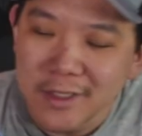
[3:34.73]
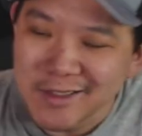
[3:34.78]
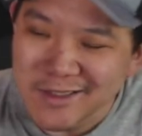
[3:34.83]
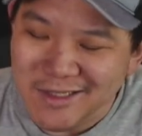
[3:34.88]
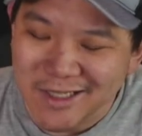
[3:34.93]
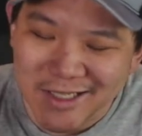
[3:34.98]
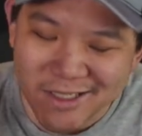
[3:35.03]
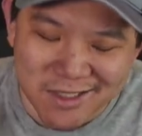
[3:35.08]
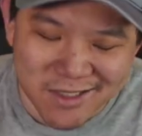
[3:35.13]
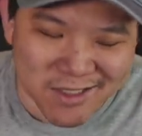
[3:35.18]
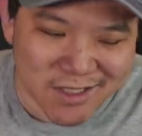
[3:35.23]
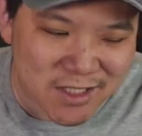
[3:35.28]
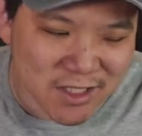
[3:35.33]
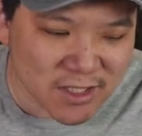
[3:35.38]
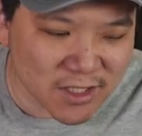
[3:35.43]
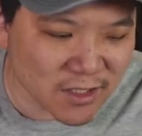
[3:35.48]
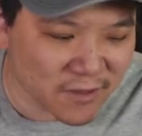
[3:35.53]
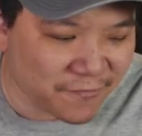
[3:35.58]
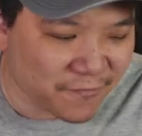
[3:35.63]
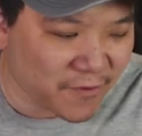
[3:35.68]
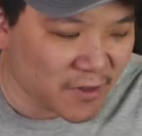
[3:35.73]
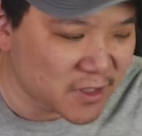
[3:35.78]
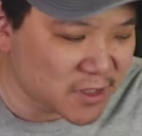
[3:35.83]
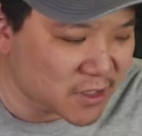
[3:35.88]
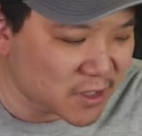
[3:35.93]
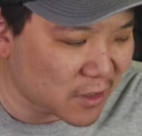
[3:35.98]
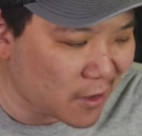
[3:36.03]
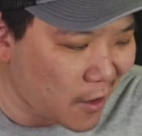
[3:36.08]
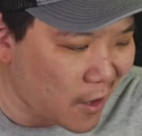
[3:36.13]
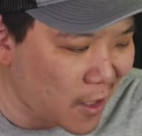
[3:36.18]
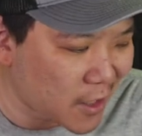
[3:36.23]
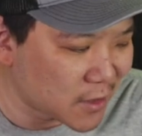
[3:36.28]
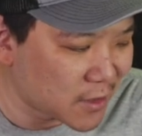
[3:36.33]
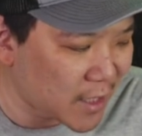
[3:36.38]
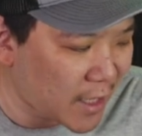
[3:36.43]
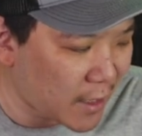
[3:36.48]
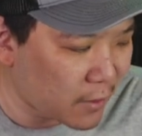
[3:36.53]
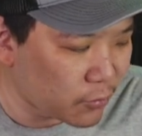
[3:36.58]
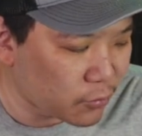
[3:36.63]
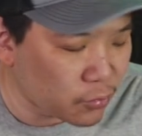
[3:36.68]
This is the first cigar
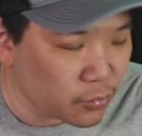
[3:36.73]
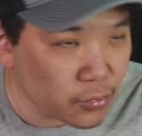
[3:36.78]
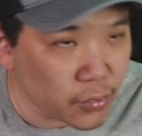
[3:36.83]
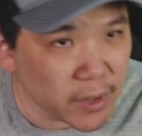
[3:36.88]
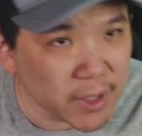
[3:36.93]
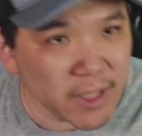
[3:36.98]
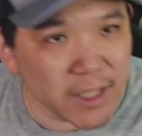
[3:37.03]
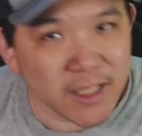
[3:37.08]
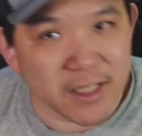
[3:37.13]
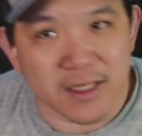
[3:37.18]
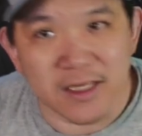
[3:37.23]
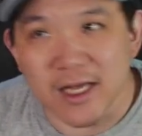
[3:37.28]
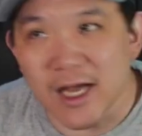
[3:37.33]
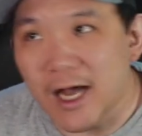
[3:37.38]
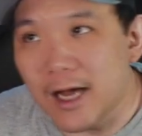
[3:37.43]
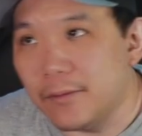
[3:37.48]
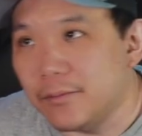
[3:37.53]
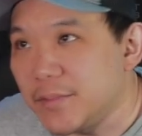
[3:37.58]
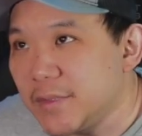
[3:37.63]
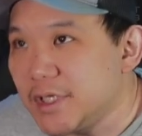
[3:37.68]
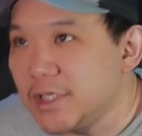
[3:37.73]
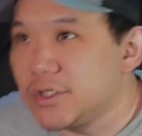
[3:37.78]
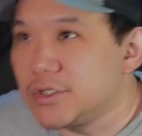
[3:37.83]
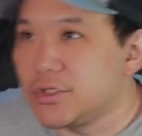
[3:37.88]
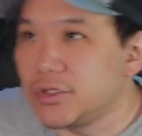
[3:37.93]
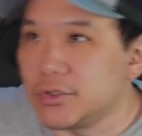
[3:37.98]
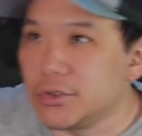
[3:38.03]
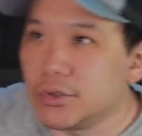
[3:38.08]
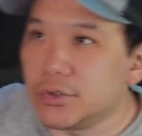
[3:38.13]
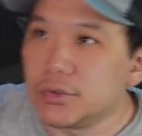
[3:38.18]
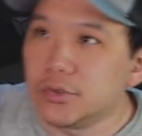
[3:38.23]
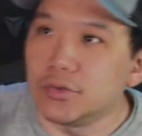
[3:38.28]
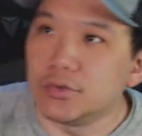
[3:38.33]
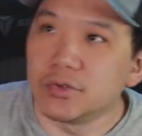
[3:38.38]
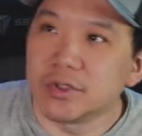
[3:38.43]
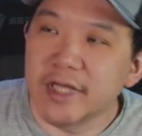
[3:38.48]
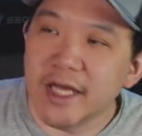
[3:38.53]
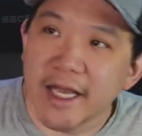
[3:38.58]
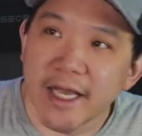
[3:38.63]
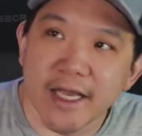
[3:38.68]
that really got me to
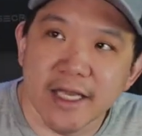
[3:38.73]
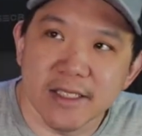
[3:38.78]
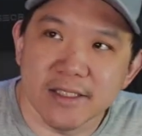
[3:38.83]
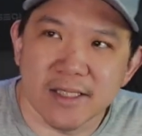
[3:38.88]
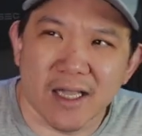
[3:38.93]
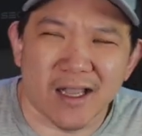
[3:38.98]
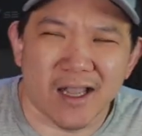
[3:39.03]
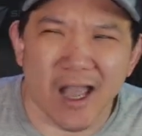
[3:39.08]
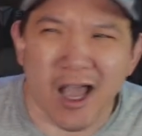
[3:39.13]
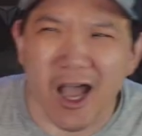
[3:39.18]
taste like